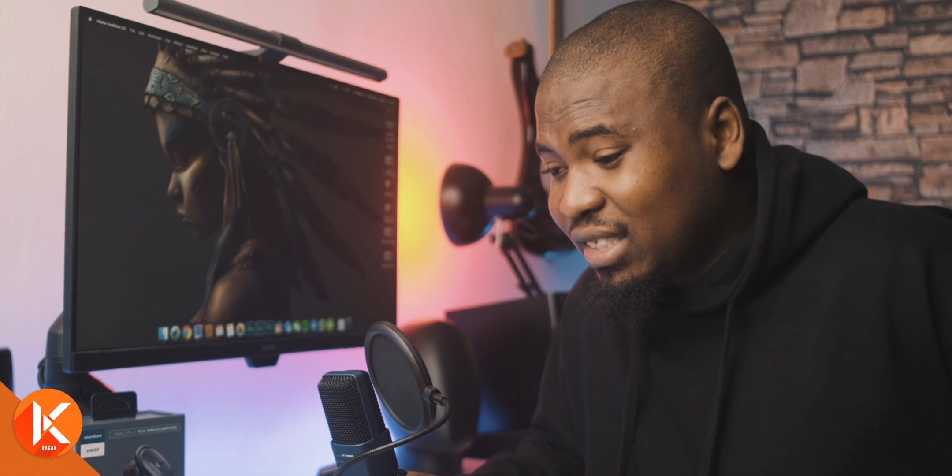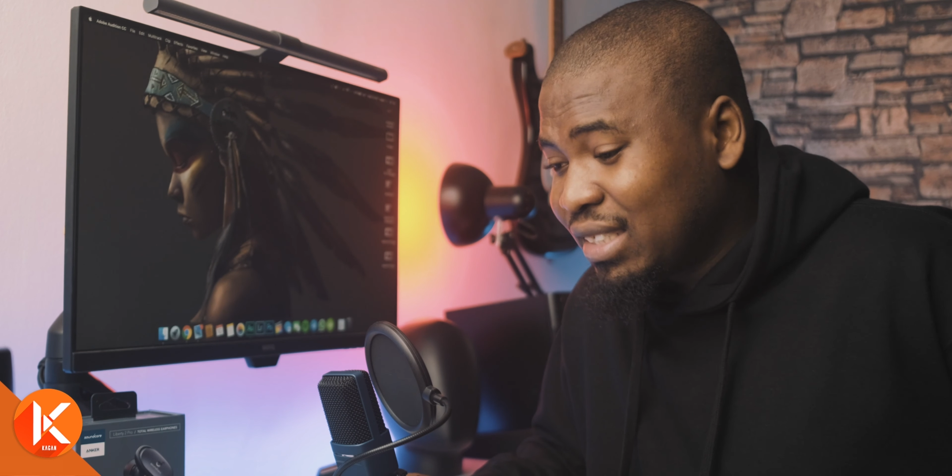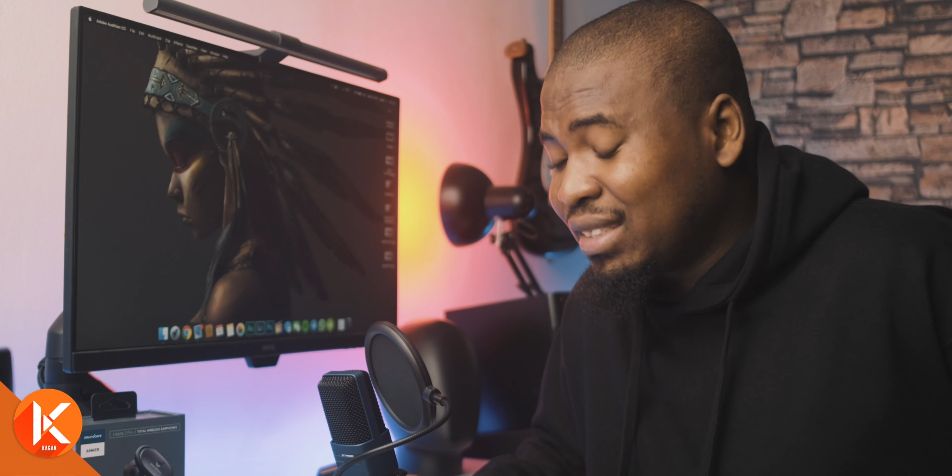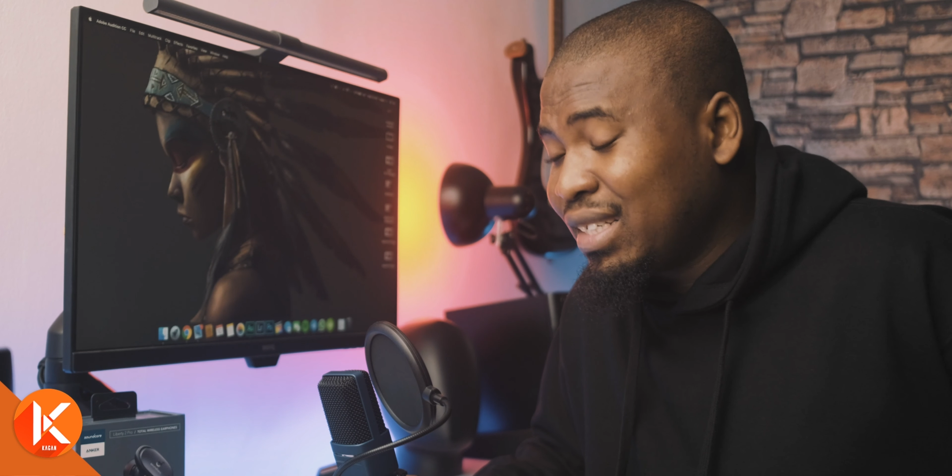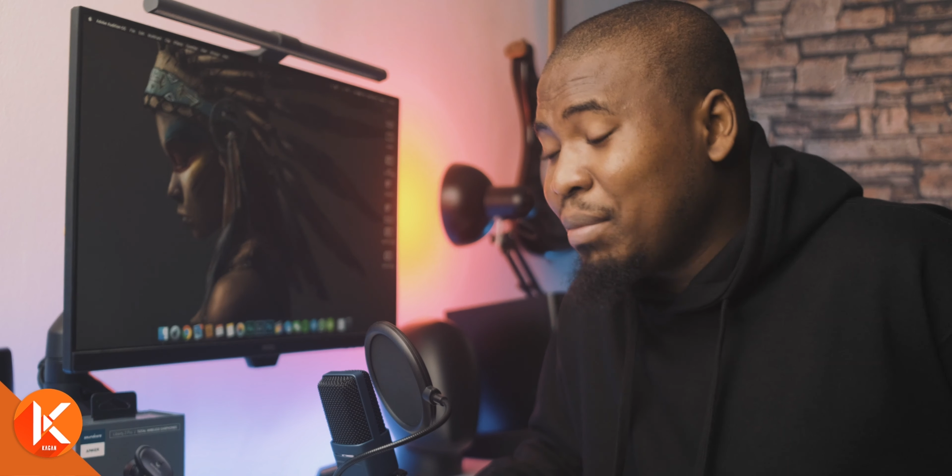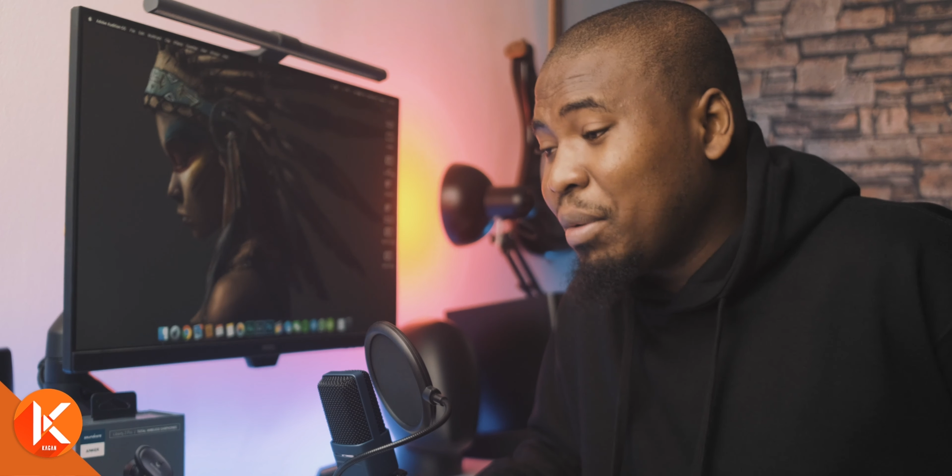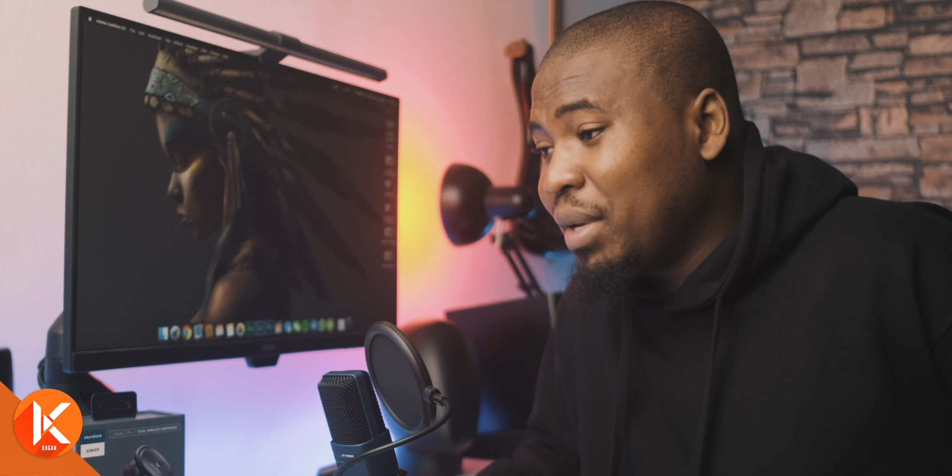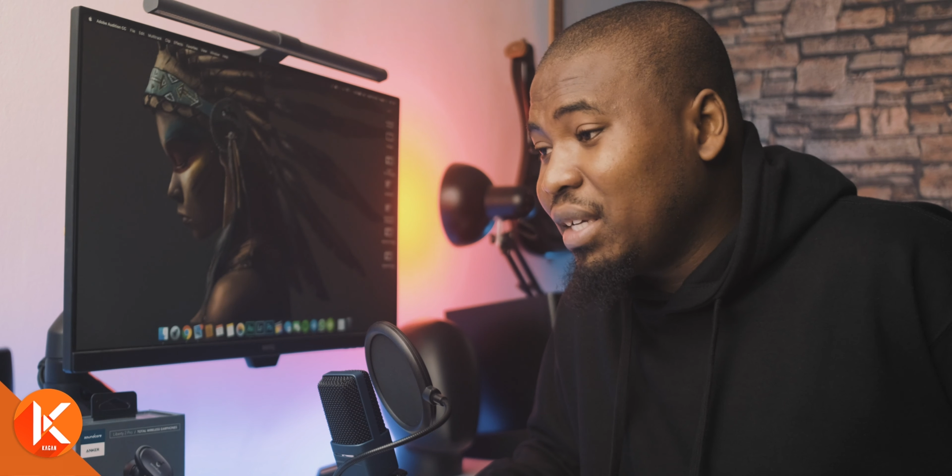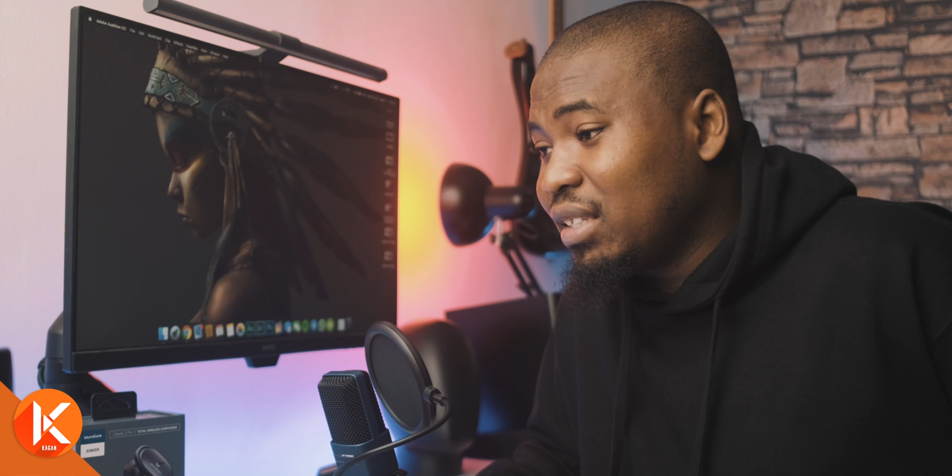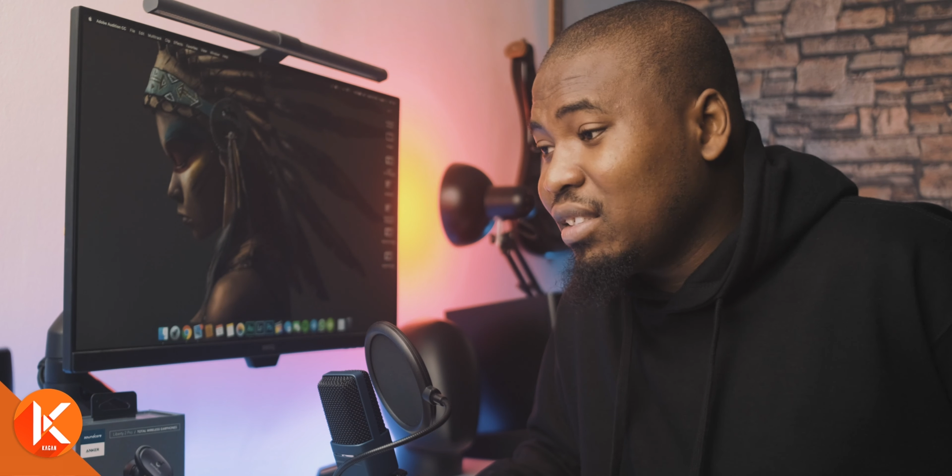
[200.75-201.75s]
as at the time I'm
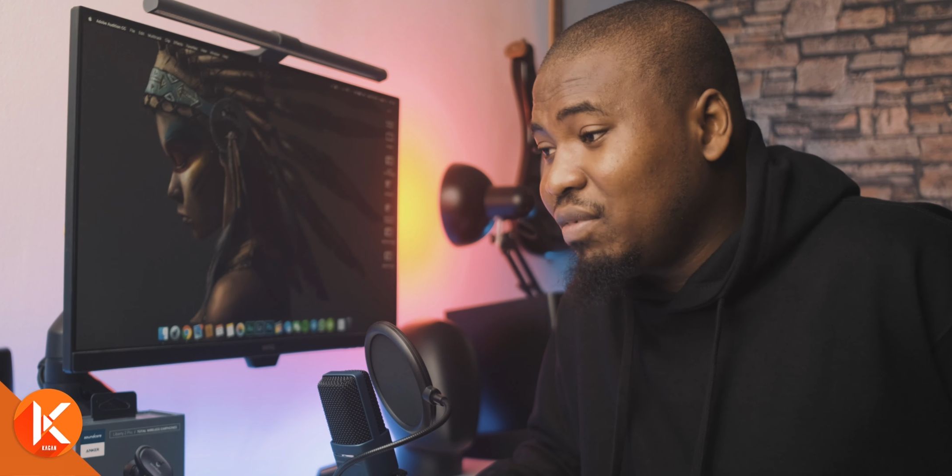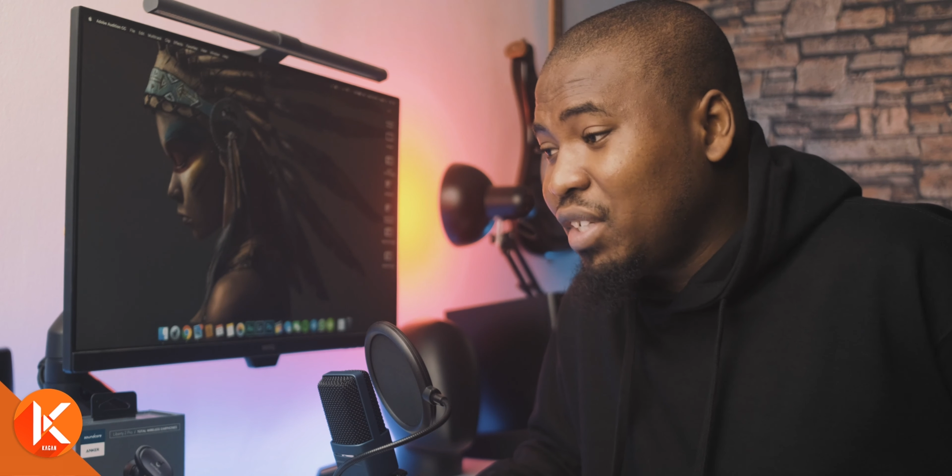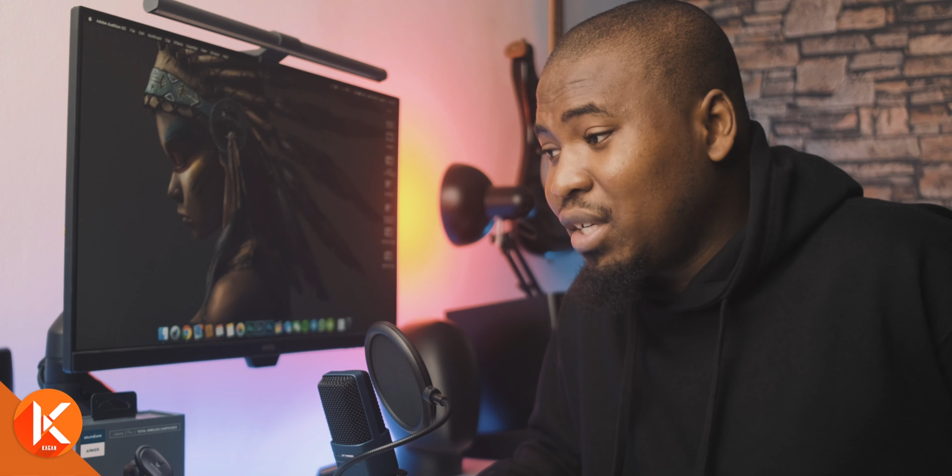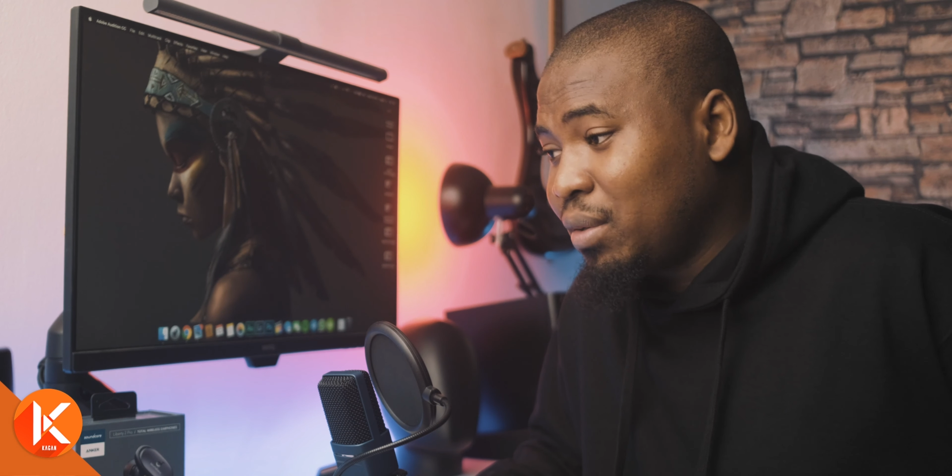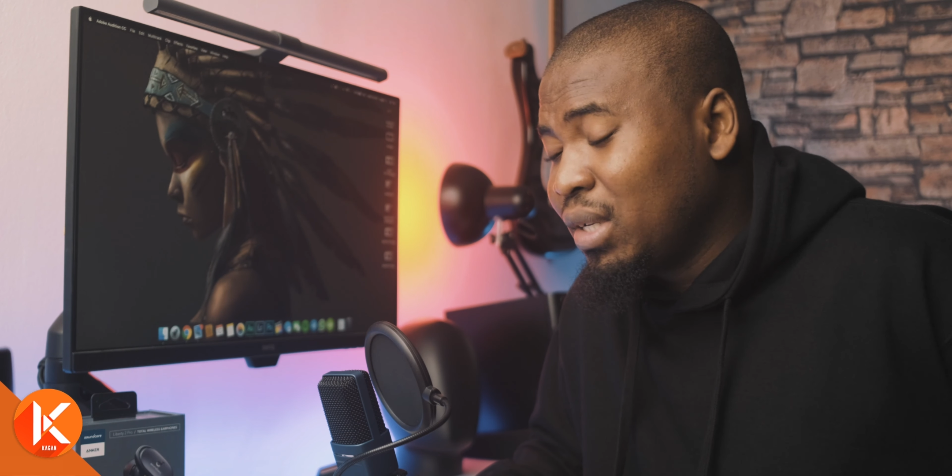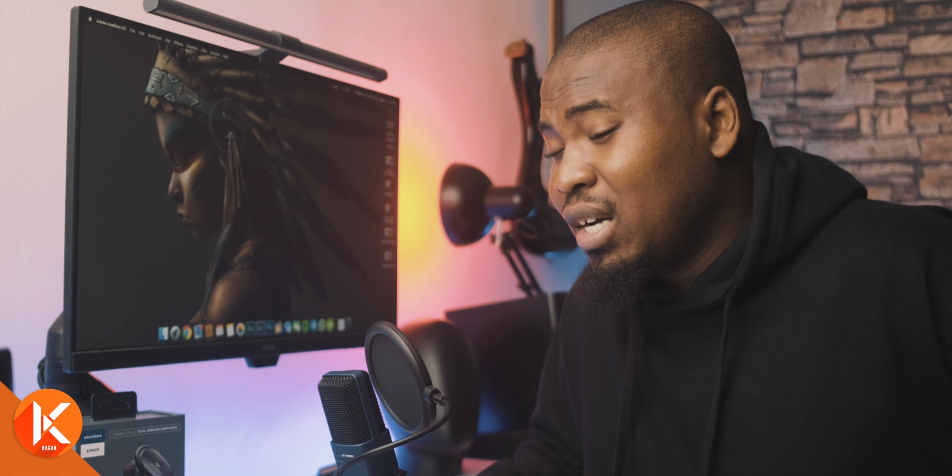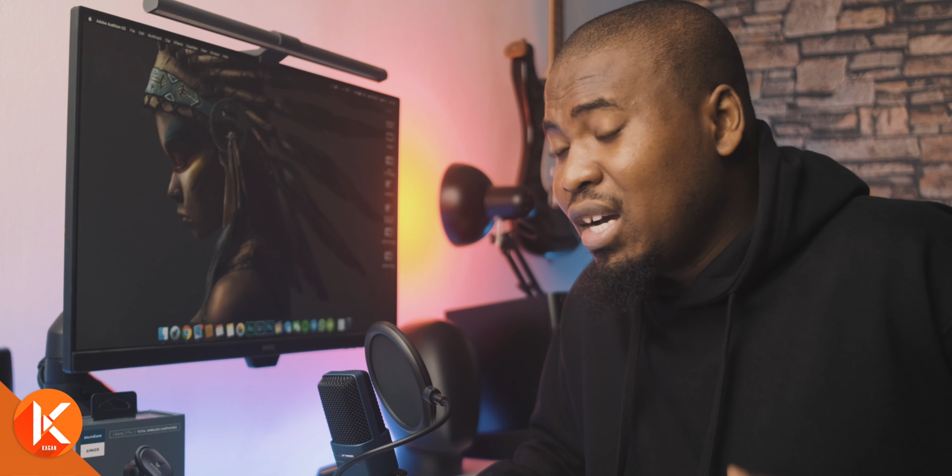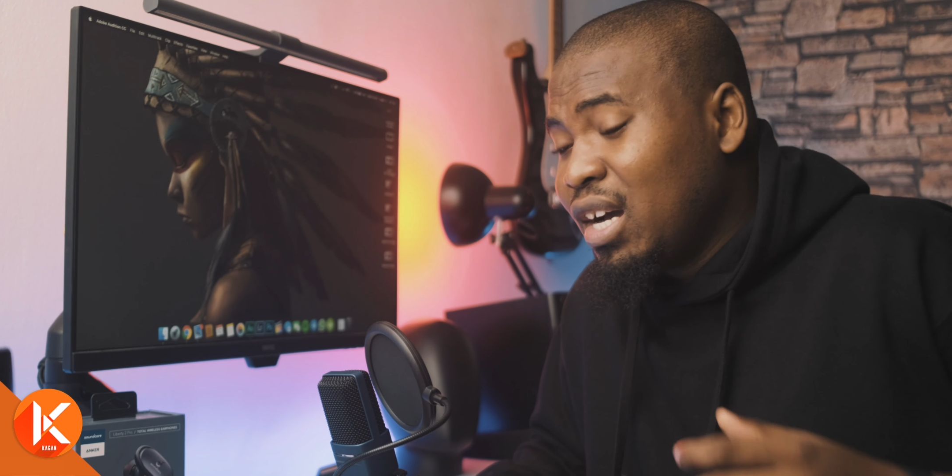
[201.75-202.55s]
making this video.